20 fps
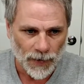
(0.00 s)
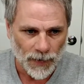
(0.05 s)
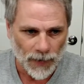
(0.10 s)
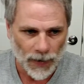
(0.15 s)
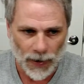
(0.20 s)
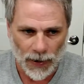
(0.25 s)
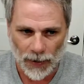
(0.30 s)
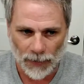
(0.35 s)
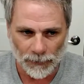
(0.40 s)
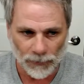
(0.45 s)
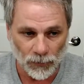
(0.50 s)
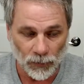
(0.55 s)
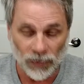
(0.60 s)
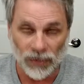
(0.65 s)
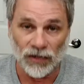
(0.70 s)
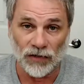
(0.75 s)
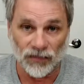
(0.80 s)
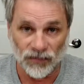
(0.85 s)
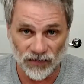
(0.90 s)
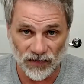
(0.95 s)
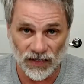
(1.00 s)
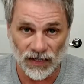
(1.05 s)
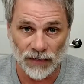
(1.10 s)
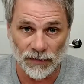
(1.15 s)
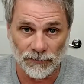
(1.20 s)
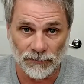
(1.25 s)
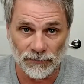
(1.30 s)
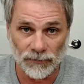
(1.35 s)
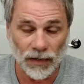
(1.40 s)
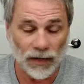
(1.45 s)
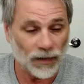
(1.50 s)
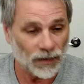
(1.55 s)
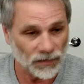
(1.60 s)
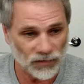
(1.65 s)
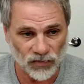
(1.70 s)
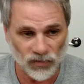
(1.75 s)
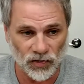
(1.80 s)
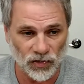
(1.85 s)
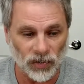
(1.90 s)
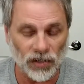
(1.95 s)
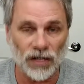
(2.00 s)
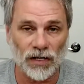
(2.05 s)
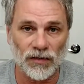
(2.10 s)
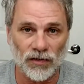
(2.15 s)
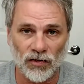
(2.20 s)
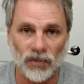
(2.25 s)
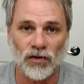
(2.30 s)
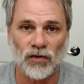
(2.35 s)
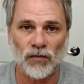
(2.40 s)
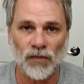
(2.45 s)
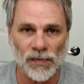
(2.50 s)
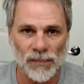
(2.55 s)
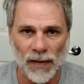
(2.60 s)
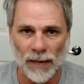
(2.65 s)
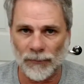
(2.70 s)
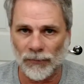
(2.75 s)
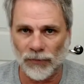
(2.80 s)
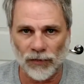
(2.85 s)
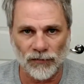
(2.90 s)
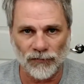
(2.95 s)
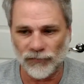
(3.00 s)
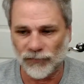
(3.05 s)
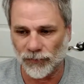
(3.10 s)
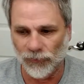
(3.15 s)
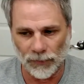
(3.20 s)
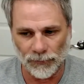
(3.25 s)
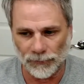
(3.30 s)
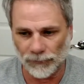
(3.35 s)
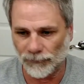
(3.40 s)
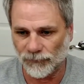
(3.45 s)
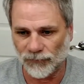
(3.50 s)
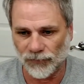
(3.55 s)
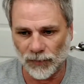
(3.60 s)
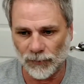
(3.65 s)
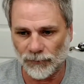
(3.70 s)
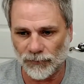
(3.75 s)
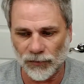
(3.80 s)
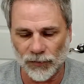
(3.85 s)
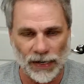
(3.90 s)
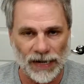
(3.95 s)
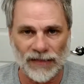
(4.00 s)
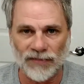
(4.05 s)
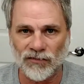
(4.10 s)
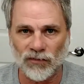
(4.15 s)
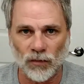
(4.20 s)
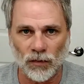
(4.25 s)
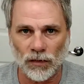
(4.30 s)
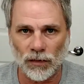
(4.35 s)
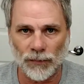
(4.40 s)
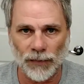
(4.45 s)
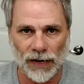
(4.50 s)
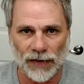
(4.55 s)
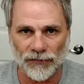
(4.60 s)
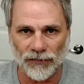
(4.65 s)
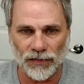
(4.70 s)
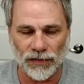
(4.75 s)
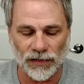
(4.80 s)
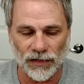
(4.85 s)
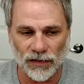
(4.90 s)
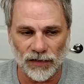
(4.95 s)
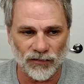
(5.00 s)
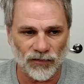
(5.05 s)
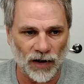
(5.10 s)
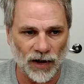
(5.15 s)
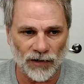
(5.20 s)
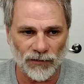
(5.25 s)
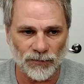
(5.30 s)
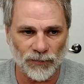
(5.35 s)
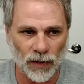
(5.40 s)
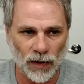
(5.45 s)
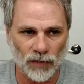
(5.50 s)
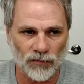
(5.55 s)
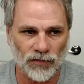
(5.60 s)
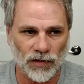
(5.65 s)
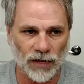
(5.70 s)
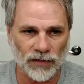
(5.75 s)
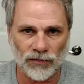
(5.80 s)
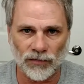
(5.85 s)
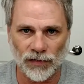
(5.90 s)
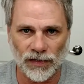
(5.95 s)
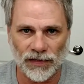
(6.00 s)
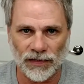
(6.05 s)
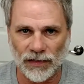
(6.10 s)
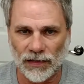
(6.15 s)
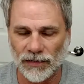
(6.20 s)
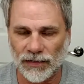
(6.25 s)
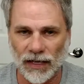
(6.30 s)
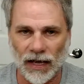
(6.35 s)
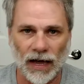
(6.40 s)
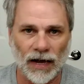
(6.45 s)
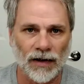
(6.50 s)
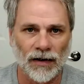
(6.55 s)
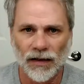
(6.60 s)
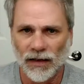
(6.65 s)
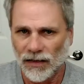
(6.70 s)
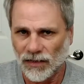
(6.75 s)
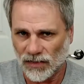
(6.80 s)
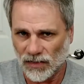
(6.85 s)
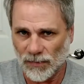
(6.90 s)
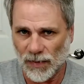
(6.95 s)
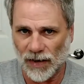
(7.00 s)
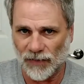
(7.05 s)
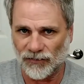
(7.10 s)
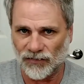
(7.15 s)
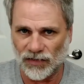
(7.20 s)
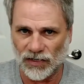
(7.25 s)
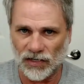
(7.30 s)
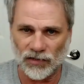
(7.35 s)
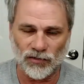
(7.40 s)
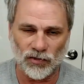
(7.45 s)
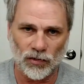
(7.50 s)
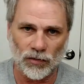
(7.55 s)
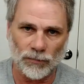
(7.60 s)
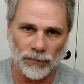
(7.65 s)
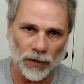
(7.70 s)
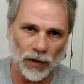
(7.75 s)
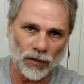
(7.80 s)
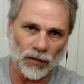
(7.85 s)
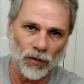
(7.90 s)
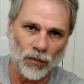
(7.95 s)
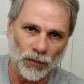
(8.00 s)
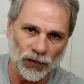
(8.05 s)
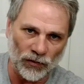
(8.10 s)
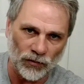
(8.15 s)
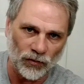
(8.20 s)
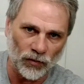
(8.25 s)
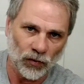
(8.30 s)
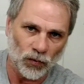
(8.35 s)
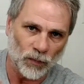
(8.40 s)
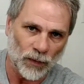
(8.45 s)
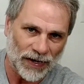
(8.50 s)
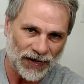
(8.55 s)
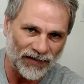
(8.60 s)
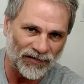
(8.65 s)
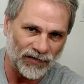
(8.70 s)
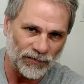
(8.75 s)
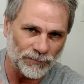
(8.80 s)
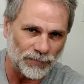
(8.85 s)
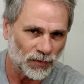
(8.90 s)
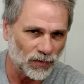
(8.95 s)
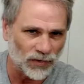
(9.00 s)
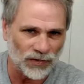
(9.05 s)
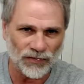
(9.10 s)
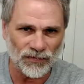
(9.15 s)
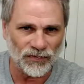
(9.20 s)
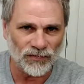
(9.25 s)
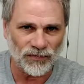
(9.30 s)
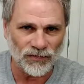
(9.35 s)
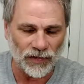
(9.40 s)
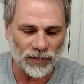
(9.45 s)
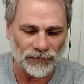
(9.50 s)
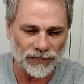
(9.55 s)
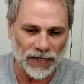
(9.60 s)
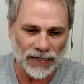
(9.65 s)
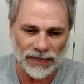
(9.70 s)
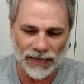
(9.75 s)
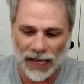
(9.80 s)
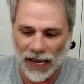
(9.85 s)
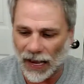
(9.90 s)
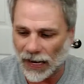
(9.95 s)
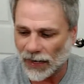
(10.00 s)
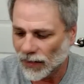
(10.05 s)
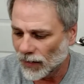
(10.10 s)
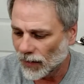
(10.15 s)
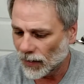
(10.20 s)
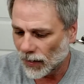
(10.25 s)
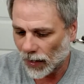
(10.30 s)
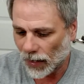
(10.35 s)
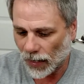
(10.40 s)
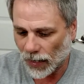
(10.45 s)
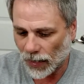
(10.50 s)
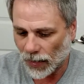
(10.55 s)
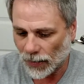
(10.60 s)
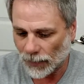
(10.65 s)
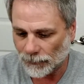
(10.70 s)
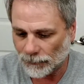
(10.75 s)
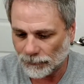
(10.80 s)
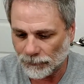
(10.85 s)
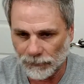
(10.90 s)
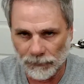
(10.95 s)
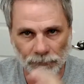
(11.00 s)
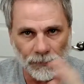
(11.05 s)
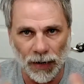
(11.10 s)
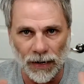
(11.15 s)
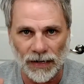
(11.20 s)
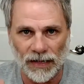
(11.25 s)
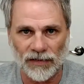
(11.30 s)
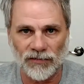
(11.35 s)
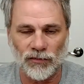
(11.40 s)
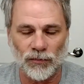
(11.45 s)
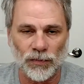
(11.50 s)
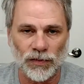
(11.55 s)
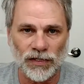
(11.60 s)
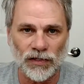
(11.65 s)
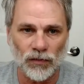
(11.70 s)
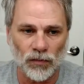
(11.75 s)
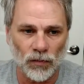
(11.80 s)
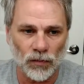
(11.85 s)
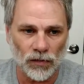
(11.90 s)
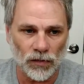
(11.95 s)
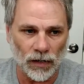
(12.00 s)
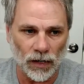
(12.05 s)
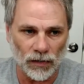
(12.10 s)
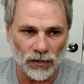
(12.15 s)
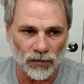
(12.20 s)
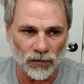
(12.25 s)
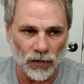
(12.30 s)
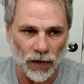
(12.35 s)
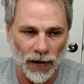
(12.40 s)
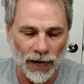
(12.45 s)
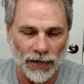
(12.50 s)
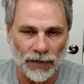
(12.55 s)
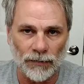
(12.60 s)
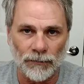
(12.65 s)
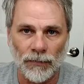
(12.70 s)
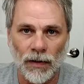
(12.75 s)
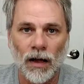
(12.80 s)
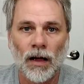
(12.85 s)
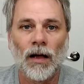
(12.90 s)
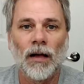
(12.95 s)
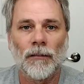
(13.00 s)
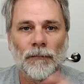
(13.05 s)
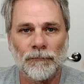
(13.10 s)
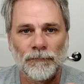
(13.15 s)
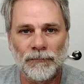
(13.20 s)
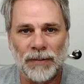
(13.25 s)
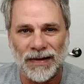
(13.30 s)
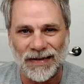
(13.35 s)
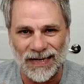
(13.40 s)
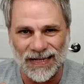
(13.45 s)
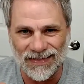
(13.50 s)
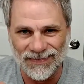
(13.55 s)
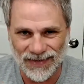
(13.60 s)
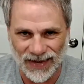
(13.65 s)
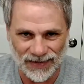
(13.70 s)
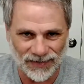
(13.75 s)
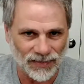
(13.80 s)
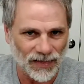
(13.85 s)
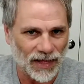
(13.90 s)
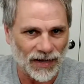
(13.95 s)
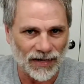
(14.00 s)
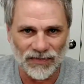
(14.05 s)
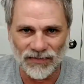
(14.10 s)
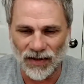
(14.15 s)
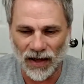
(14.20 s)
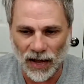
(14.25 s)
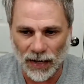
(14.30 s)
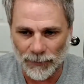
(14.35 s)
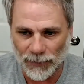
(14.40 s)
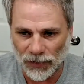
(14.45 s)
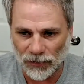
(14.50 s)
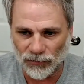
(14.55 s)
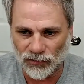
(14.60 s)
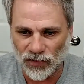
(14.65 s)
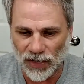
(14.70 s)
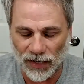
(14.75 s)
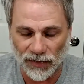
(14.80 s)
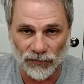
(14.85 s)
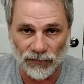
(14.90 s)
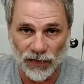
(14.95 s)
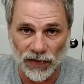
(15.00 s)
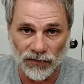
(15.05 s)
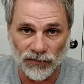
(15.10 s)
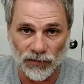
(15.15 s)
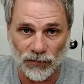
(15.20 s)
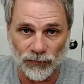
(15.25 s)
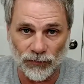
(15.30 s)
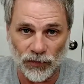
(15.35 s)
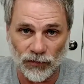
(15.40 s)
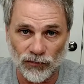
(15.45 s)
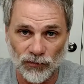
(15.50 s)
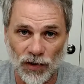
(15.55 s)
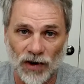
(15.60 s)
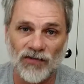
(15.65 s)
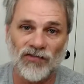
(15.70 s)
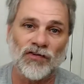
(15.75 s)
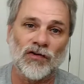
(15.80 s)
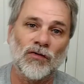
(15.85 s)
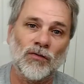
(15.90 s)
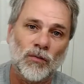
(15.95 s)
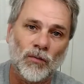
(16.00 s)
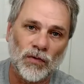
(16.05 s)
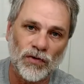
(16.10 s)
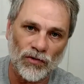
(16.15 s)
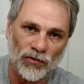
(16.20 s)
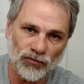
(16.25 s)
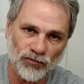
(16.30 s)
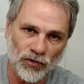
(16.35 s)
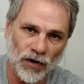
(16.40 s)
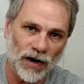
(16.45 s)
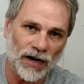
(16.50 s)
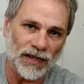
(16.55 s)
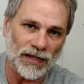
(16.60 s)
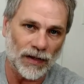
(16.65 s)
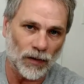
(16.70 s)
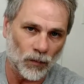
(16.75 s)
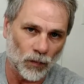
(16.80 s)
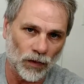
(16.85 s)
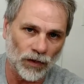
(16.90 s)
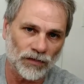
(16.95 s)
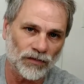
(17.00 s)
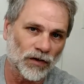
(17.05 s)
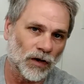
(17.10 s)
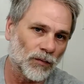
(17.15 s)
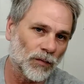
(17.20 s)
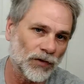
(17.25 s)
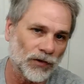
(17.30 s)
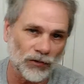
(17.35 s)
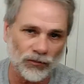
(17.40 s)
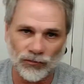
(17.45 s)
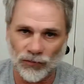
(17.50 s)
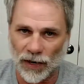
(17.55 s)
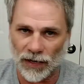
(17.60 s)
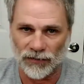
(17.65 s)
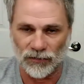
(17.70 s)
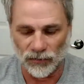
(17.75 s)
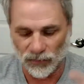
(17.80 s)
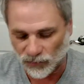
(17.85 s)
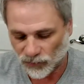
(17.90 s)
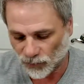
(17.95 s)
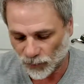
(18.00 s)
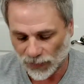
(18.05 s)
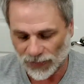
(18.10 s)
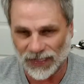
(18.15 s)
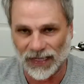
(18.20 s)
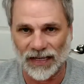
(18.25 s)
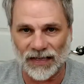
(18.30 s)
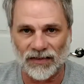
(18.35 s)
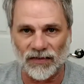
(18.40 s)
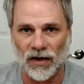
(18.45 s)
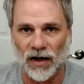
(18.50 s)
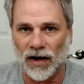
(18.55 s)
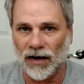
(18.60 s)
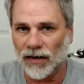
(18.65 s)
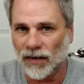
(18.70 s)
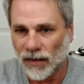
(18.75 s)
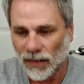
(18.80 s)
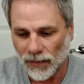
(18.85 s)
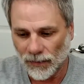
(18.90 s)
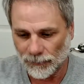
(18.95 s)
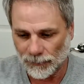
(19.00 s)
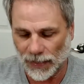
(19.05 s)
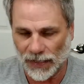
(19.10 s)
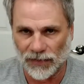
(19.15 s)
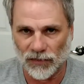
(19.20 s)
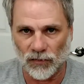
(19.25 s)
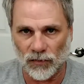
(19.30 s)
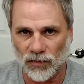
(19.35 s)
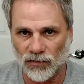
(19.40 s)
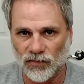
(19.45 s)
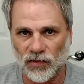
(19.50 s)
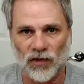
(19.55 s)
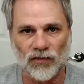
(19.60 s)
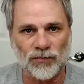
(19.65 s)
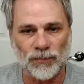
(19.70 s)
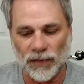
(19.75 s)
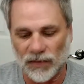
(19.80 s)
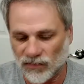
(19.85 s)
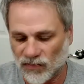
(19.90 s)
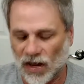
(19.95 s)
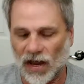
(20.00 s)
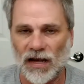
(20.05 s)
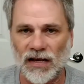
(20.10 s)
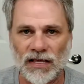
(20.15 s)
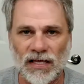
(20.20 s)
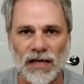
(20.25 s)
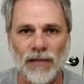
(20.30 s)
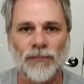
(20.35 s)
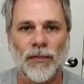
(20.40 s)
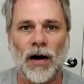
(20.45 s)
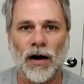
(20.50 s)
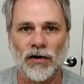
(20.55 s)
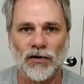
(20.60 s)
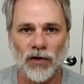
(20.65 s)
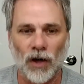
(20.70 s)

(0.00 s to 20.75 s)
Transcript: Um, when you see them, they're gonna you're gonna remember them from from grade school or whatever. You did a science project or anything like that. You may have seen a turnbuckle when you're doing weights and pulleys and stuff like that. Uh, but it's a really cool little item. But they take a lot of time, energy, aggravation, and frustration when you're trying to get work done with your tractor. You just want to get it done, make your adjustments, and keep on